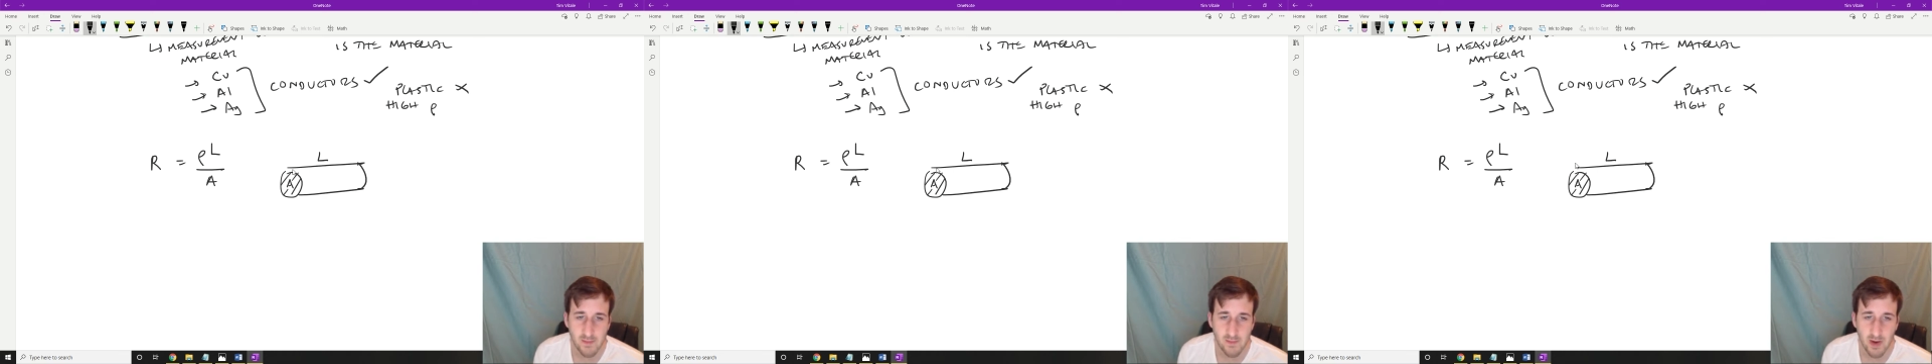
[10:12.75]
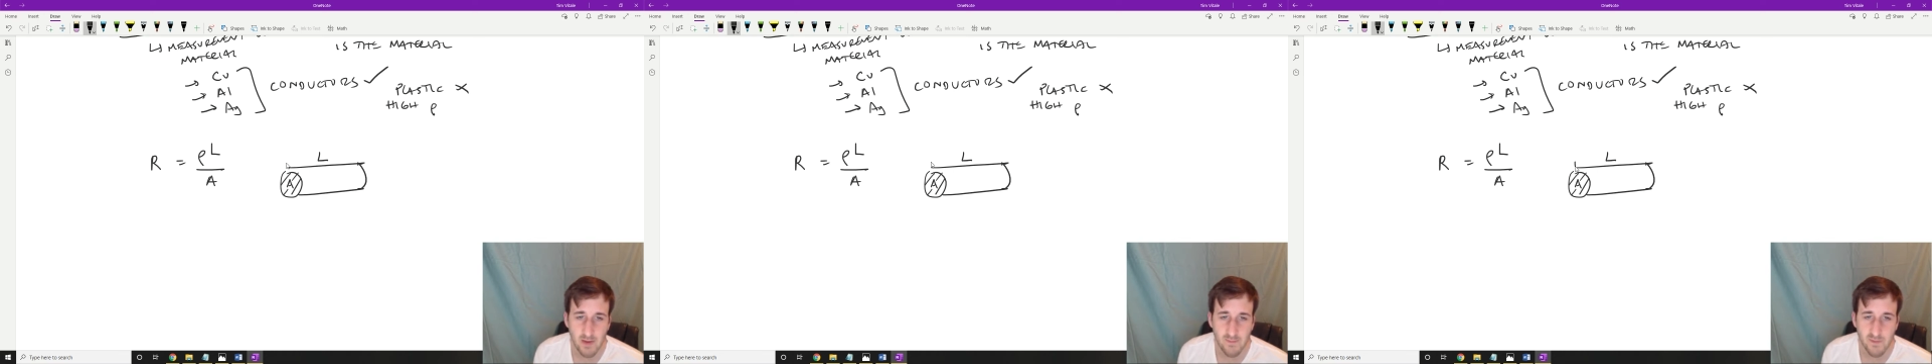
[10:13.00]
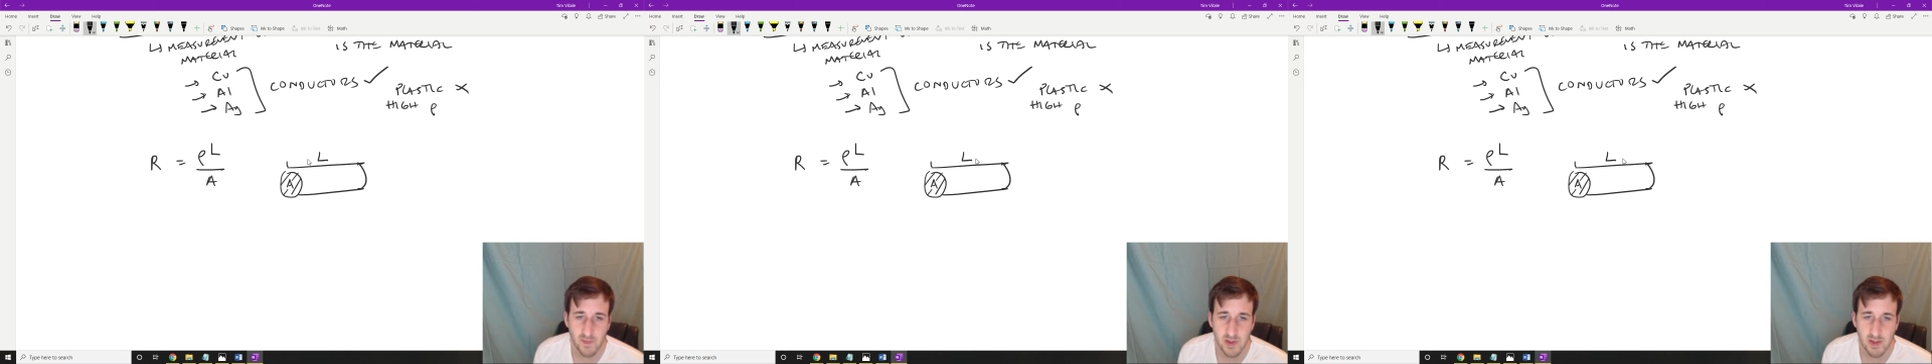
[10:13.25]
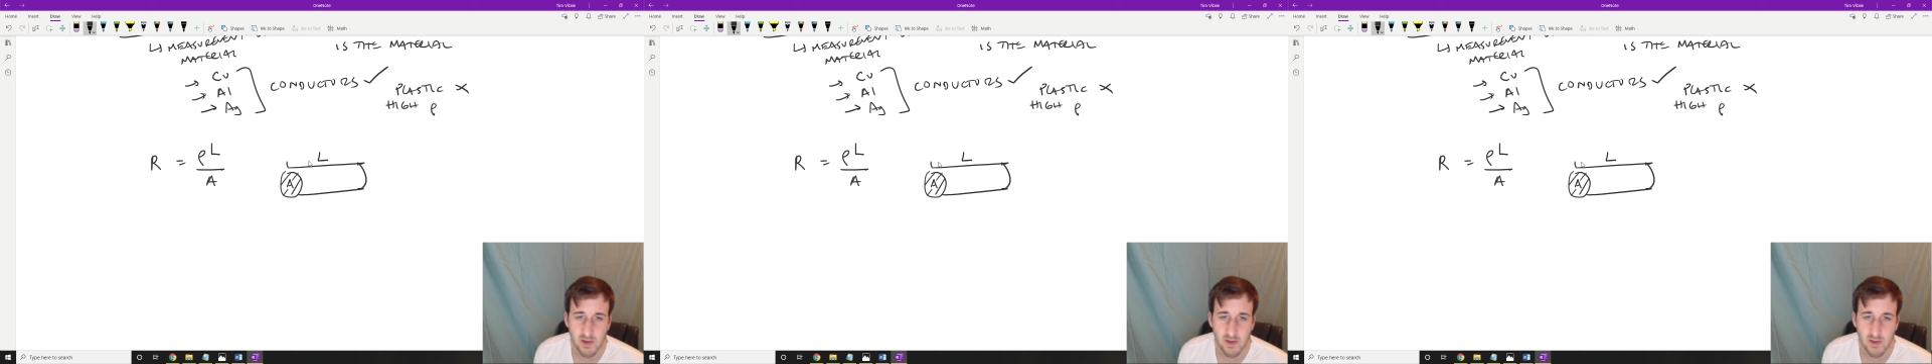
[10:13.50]
right, from
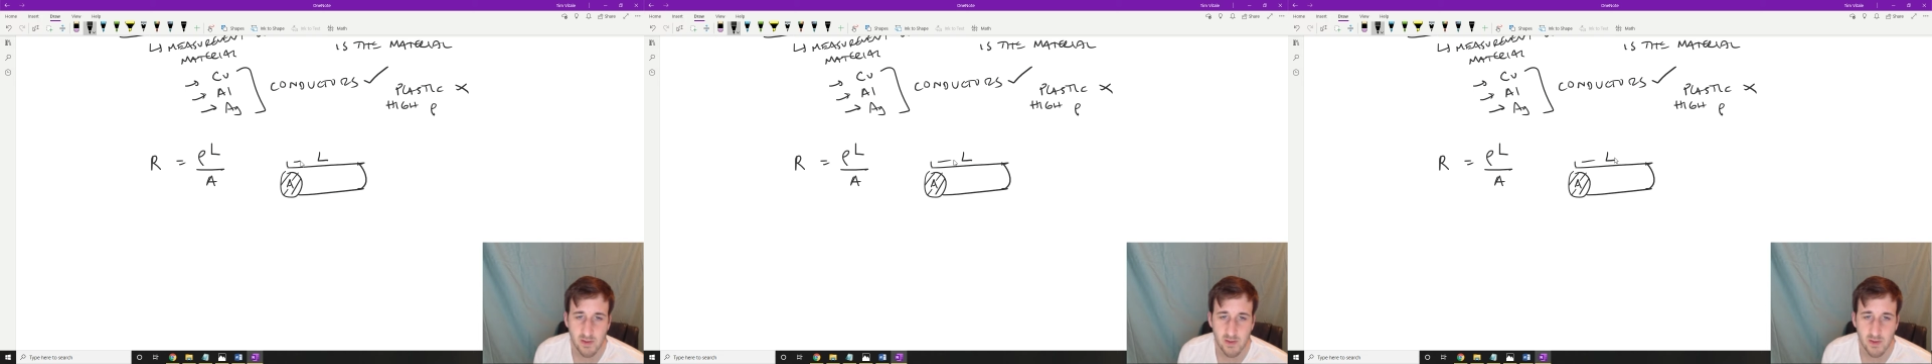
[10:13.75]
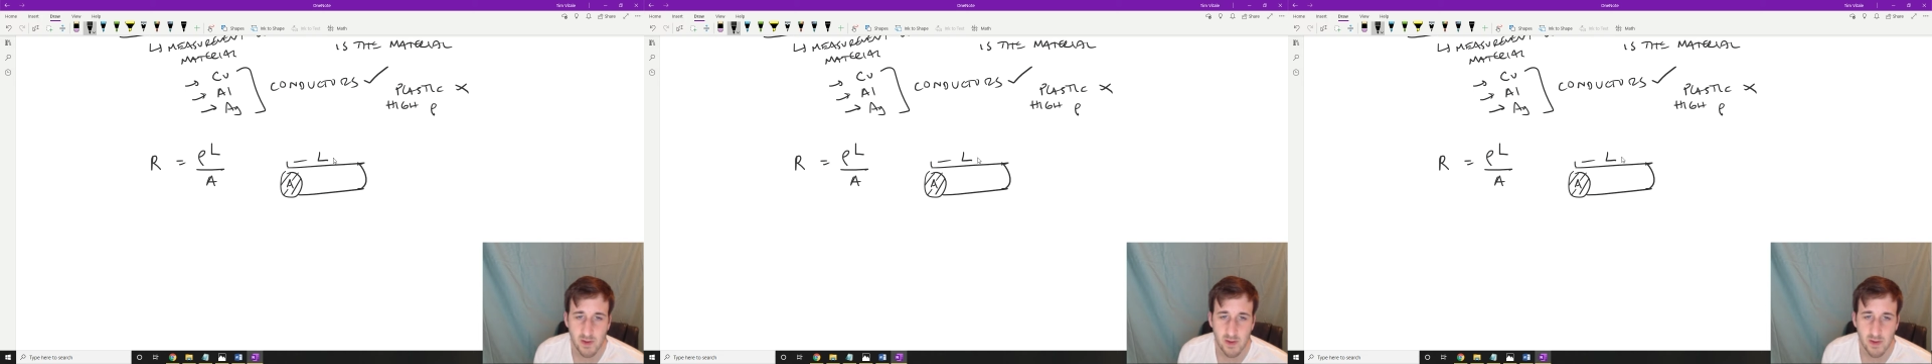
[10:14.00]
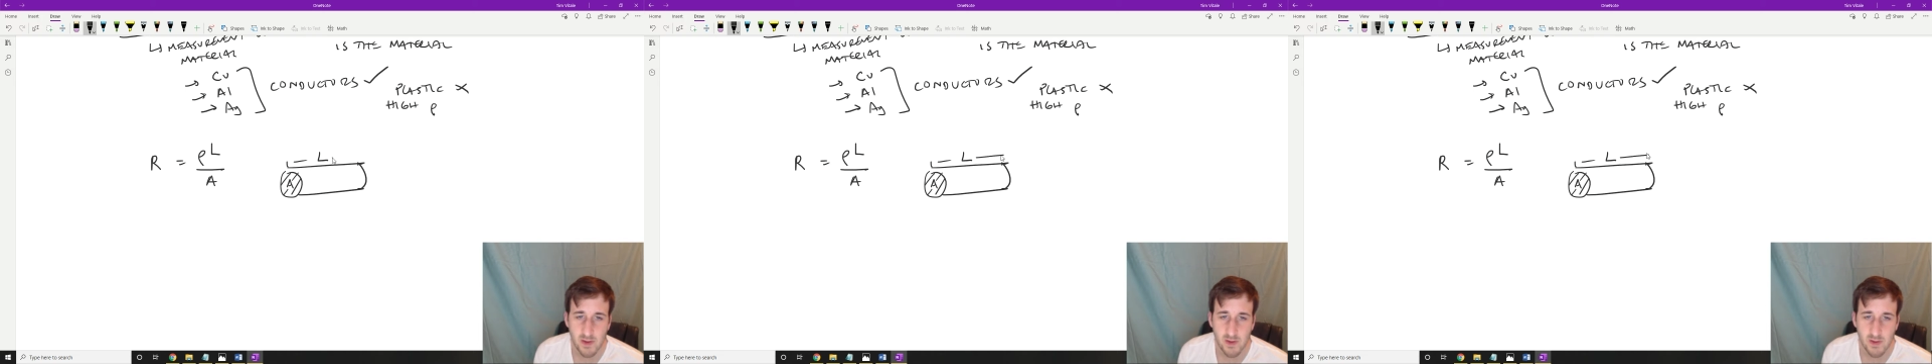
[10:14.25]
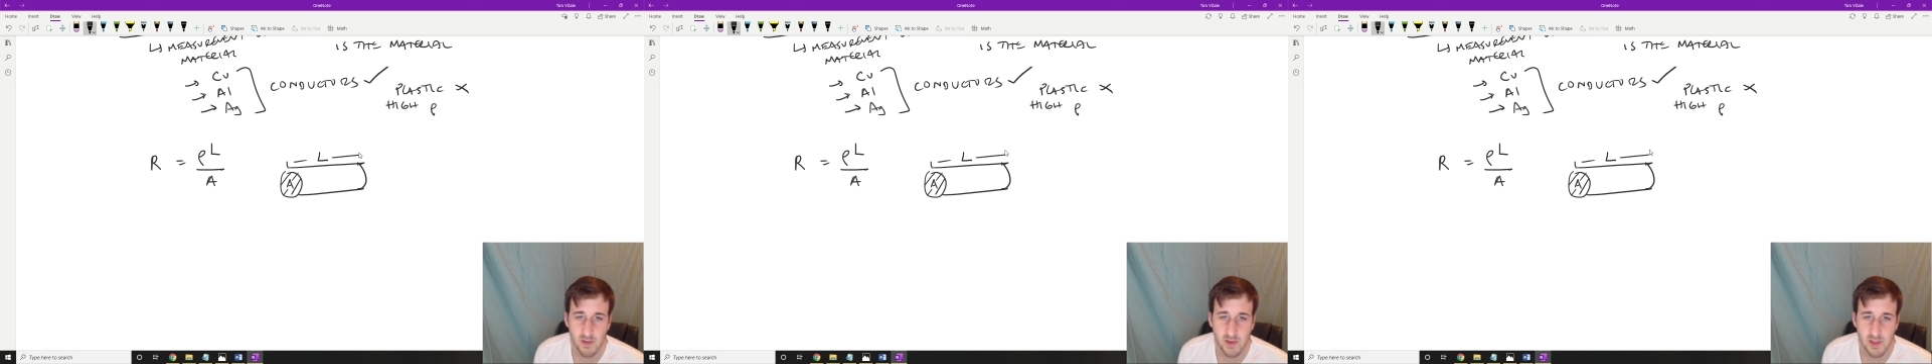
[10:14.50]
here
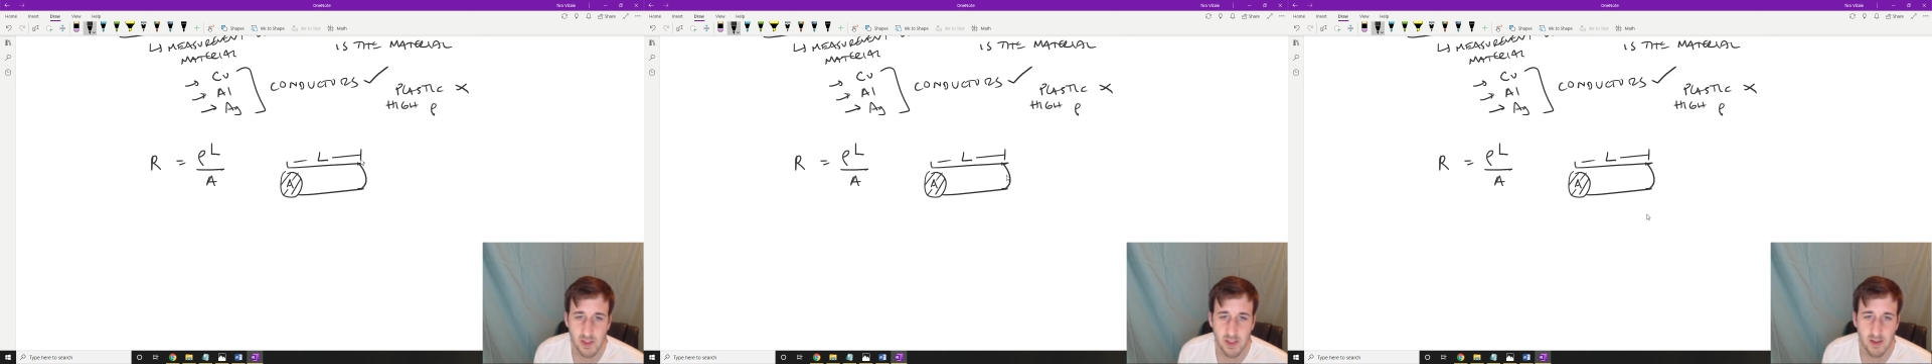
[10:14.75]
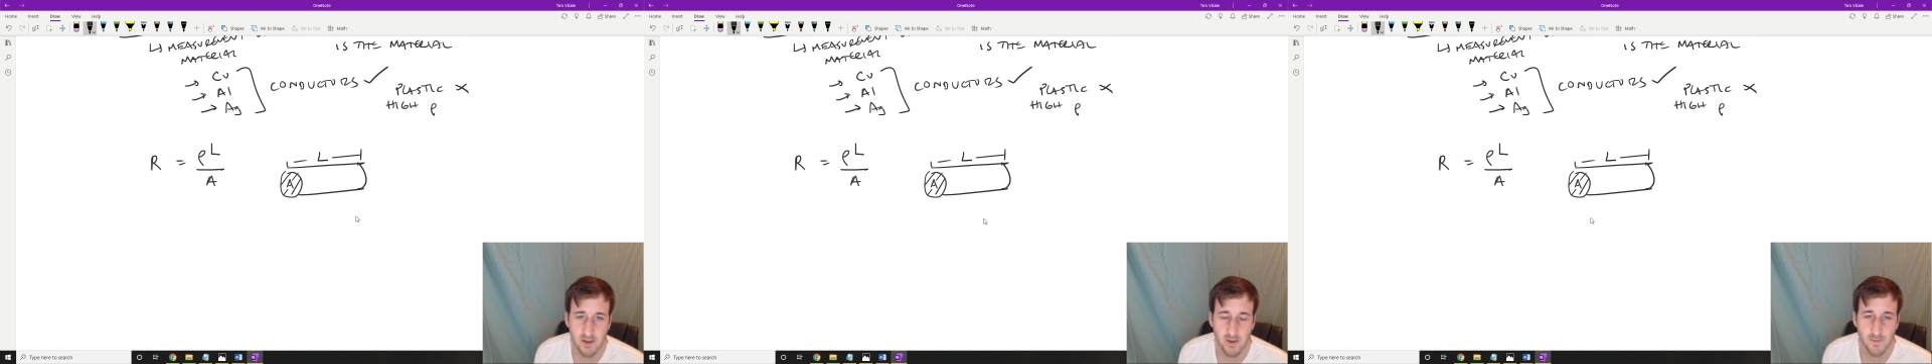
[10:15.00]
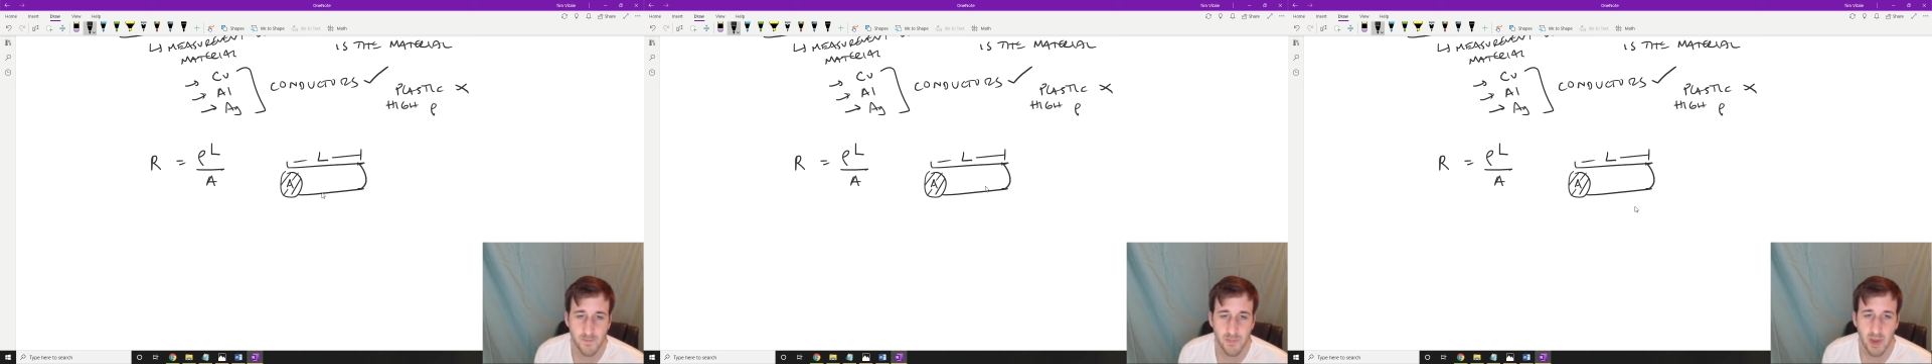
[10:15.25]
to here,